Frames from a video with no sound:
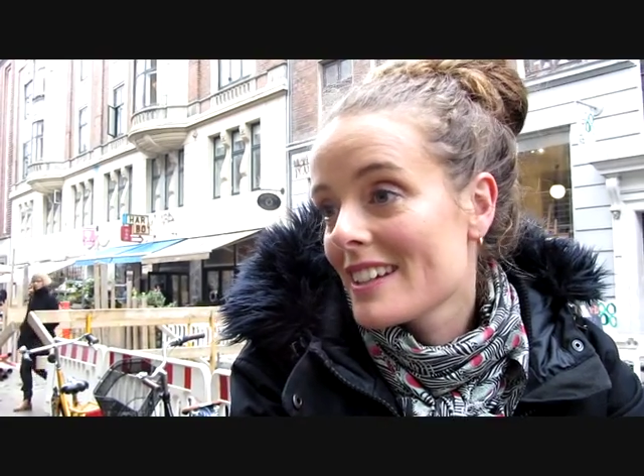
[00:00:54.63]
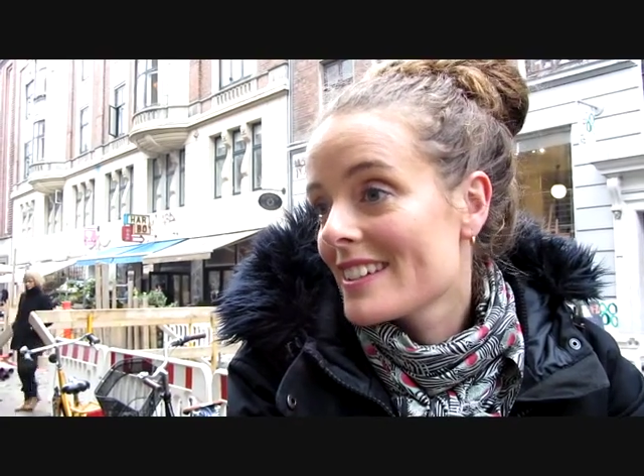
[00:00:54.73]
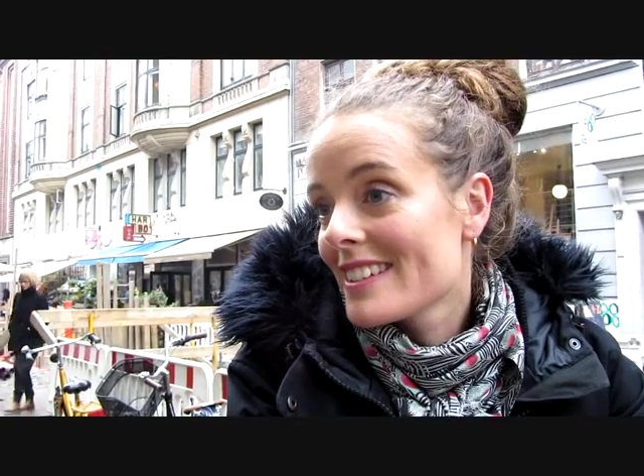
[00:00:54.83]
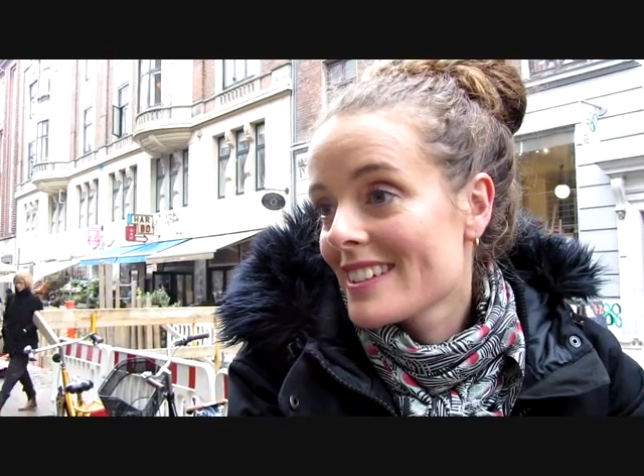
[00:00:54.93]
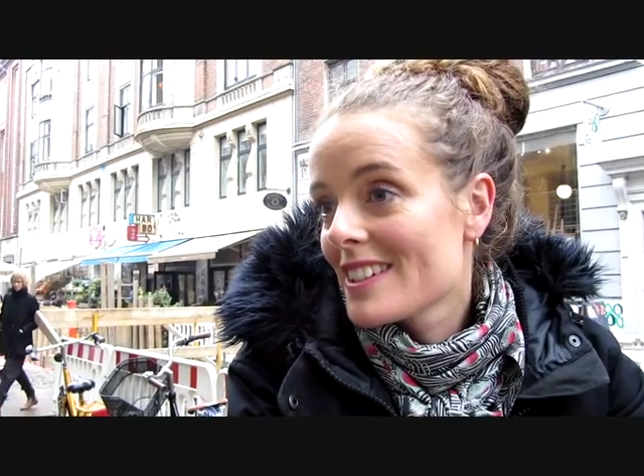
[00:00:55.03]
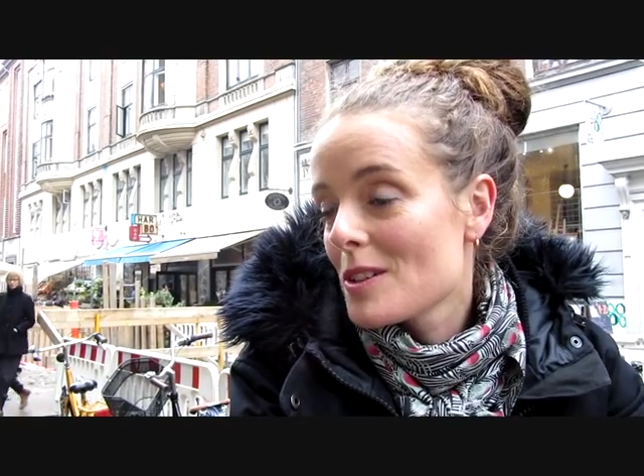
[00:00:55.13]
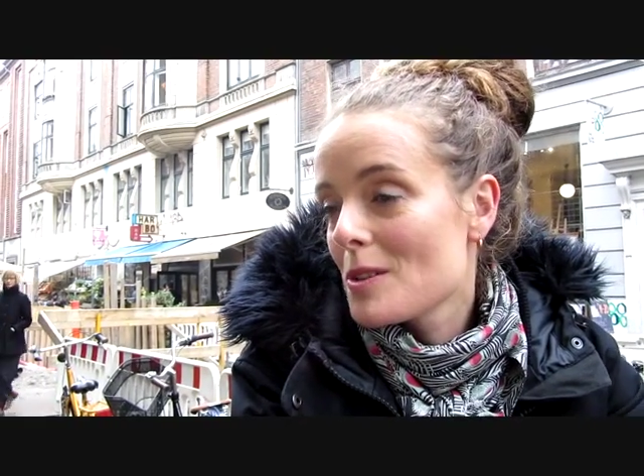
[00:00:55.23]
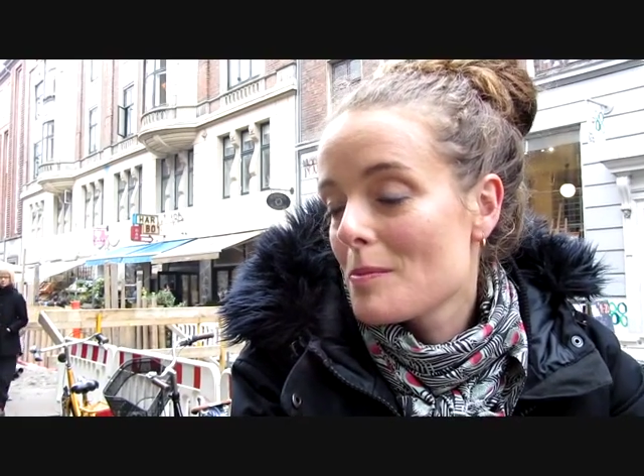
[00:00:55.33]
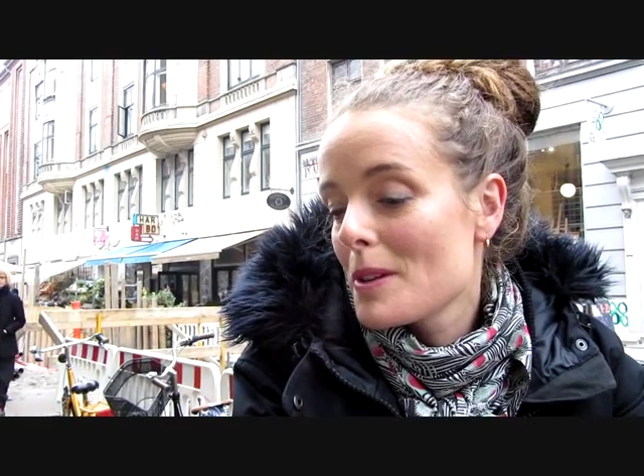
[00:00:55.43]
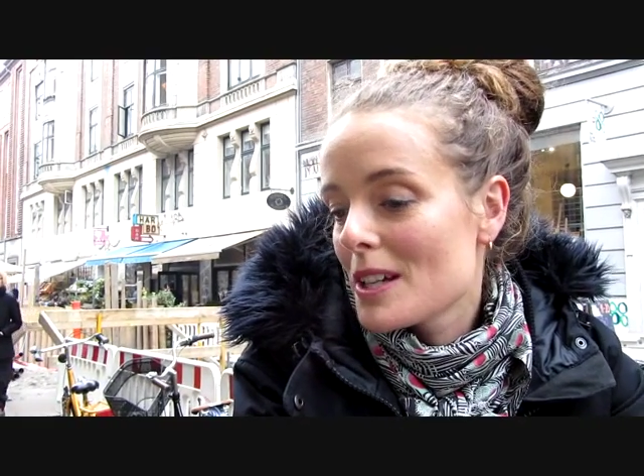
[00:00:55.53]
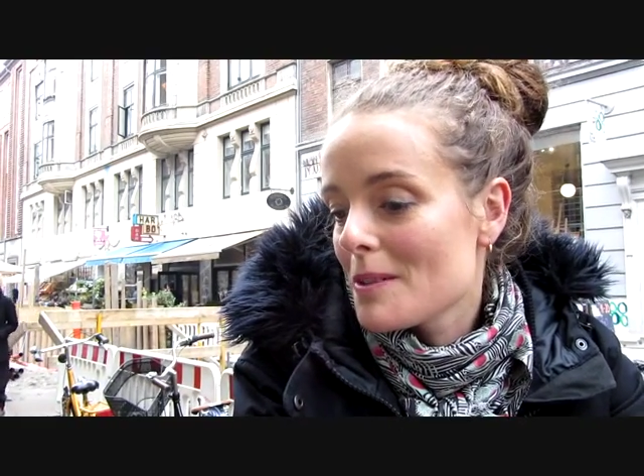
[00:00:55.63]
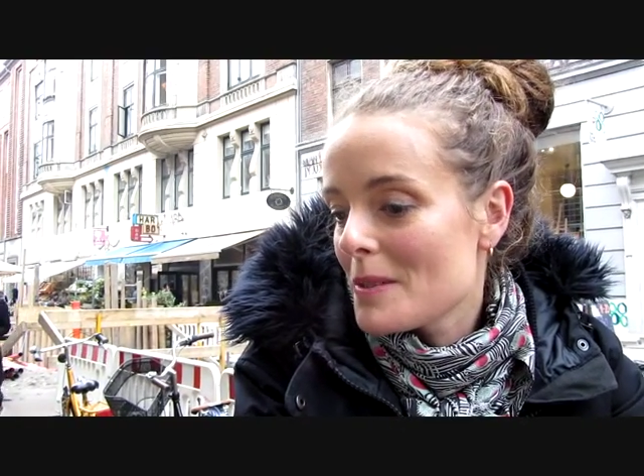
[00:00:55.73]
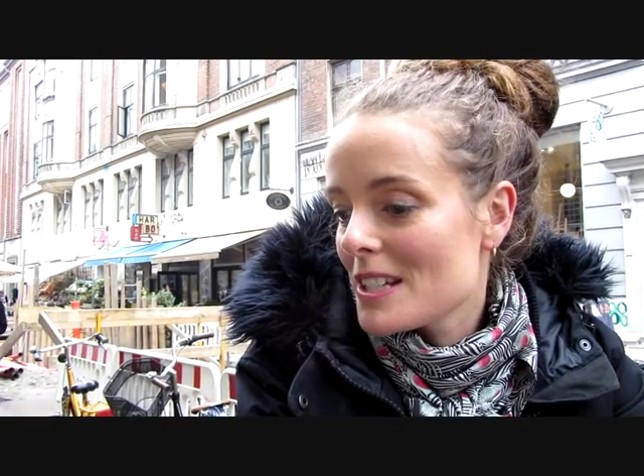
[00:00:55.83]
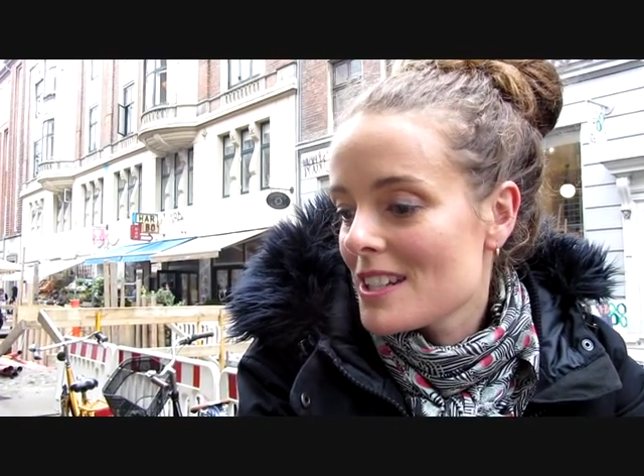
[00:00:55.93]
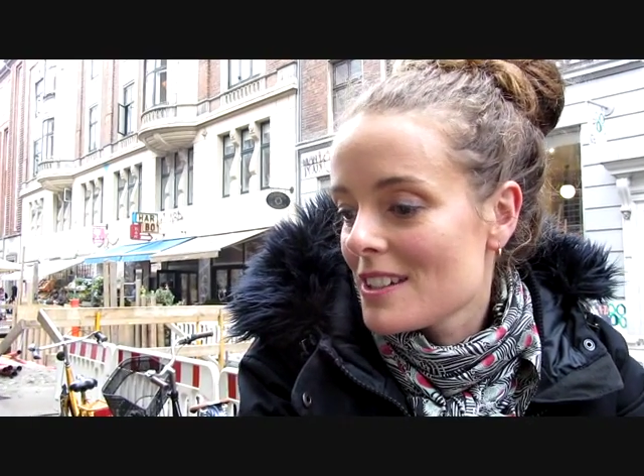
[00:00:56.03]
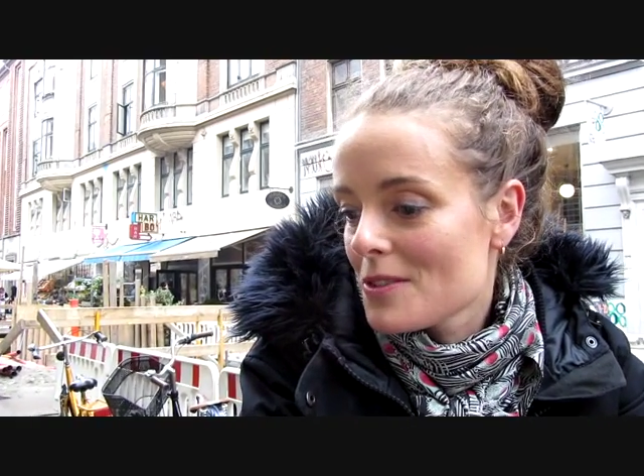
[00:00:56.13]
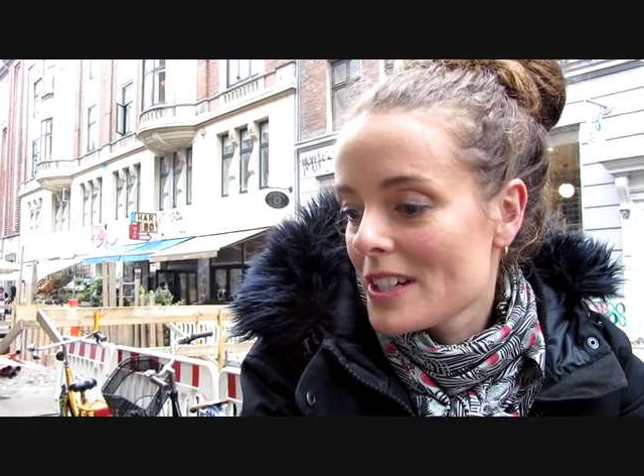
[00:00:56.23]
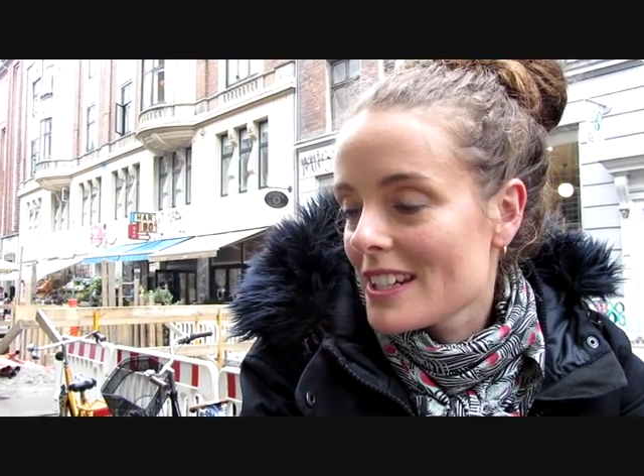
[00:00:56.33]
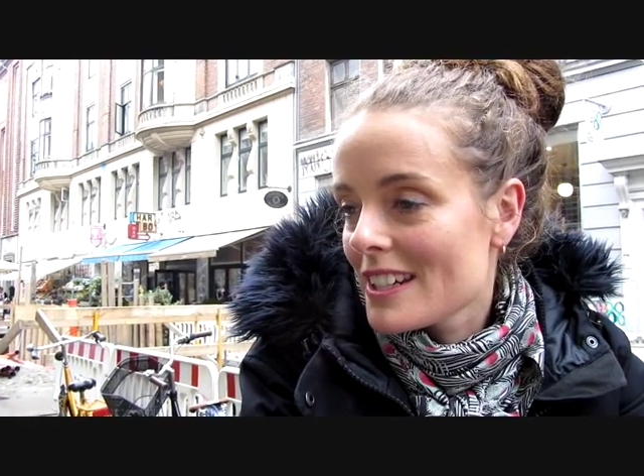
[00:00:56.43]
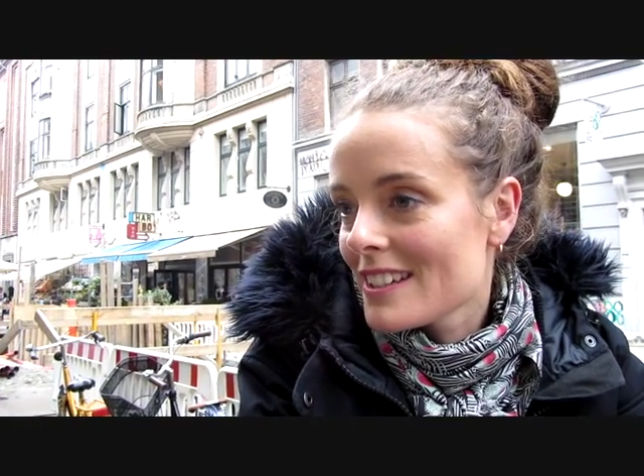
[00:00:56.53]
and go and pick up my
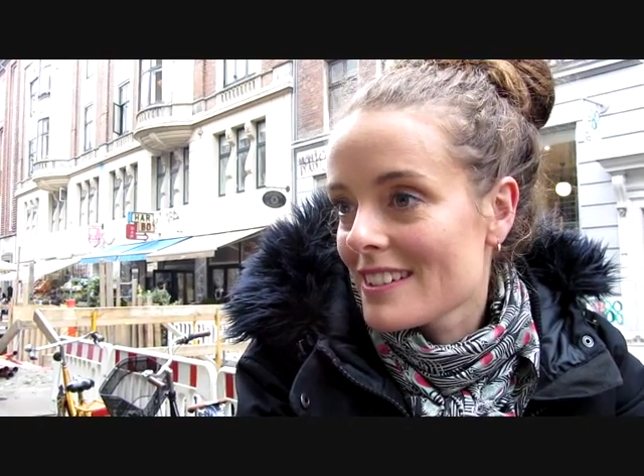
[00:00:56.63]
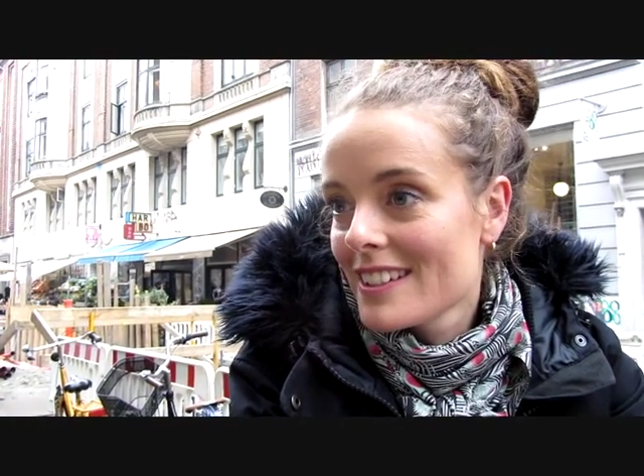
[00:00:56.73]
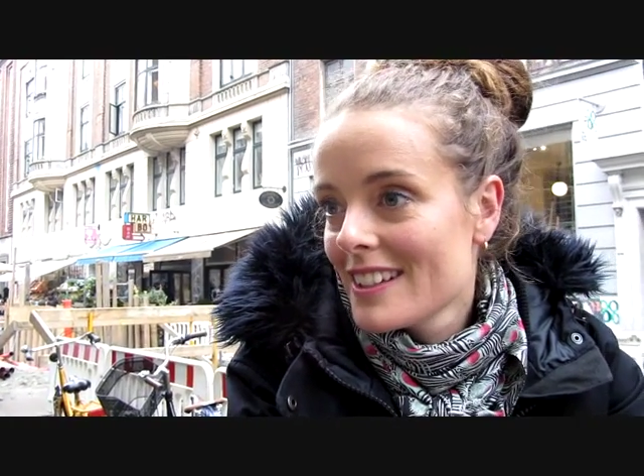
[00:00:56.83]
children and